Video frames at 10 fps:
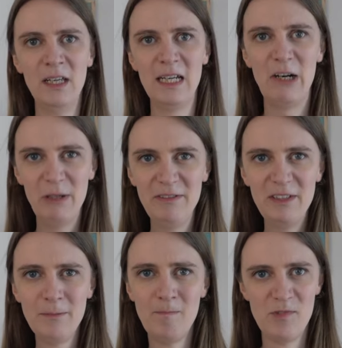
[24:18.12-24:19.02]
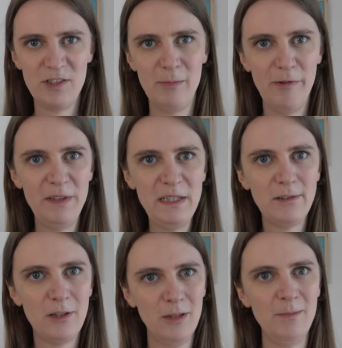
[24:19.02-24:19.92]
However, some of these
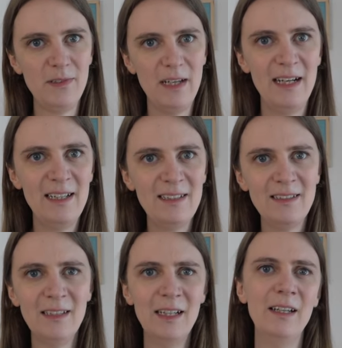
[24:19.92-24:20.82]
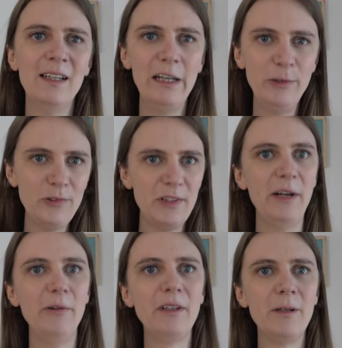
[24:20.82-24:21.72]
columns are
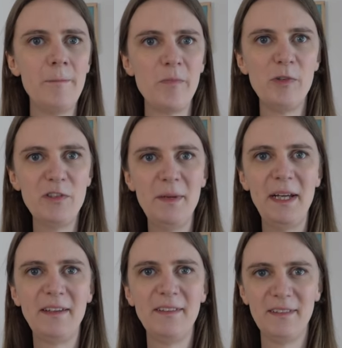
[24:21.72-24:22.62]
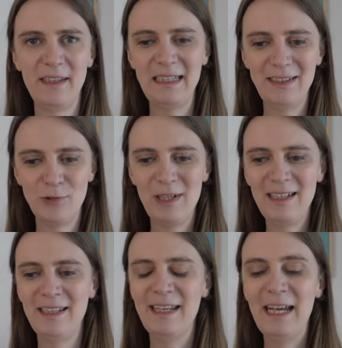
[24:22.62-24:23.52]
illusionary which makes a
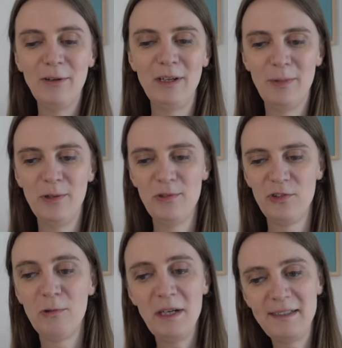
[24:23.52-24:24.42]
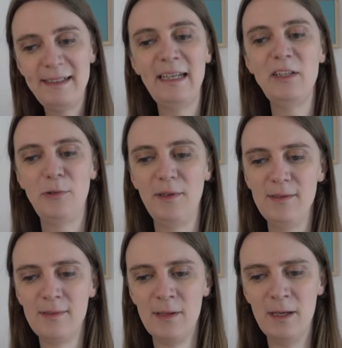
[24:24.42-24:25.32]
trial and error approach quite
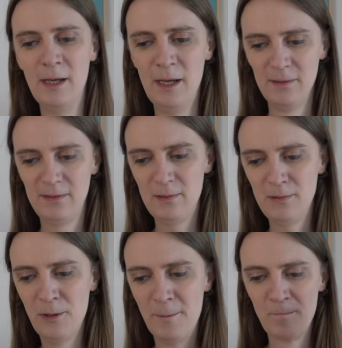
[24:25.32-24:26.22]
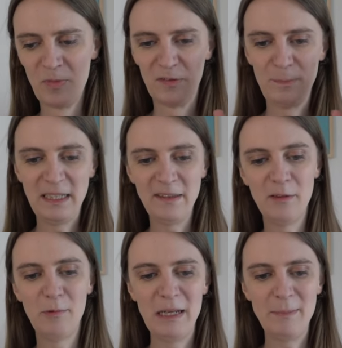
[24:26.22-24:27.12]
dangerous. So speaking
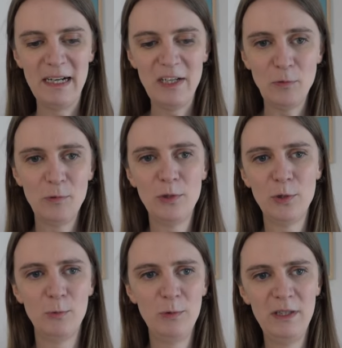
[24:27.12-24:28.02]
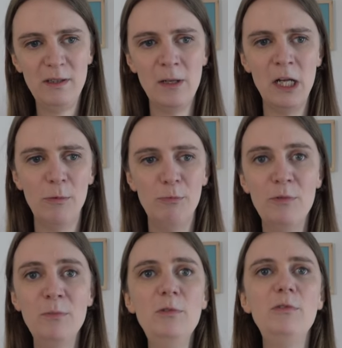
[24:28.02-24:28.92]
the right password will
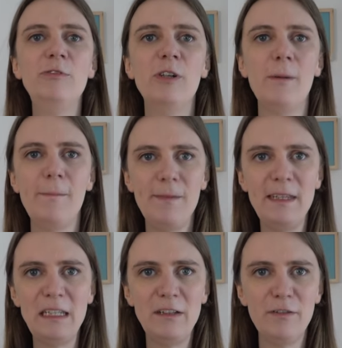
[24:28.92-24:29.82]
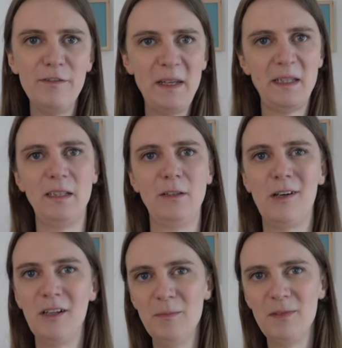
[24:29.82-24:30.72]
remove the fake
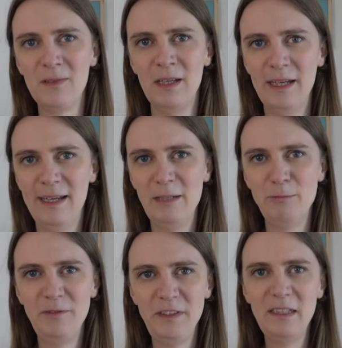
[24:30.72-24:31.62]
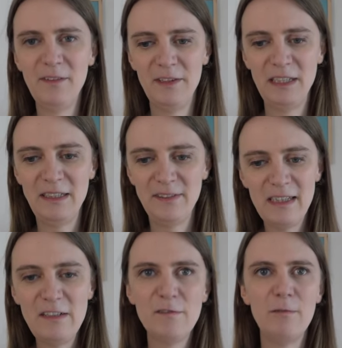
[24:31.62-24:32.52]
columns and reveal the
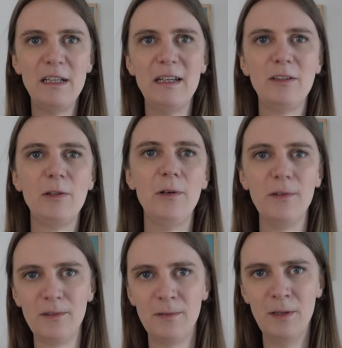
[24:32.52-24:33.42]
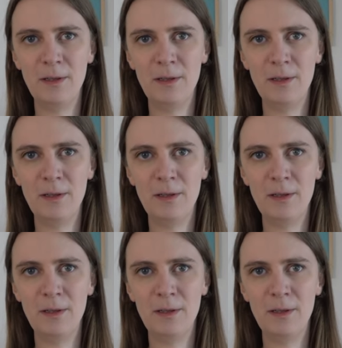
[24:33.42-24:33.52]
safe way across.